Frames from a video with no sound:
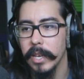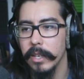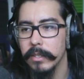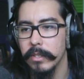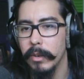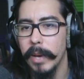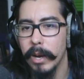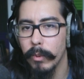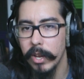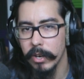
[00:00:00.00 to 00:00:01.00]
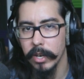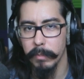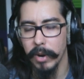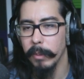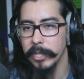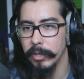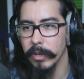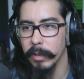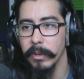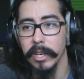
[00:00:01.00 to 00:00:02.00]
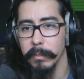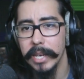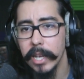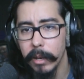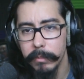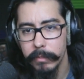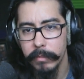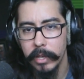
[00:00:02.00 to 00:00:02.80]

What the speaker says: Because no matter what, you're going to probably do a community meetup,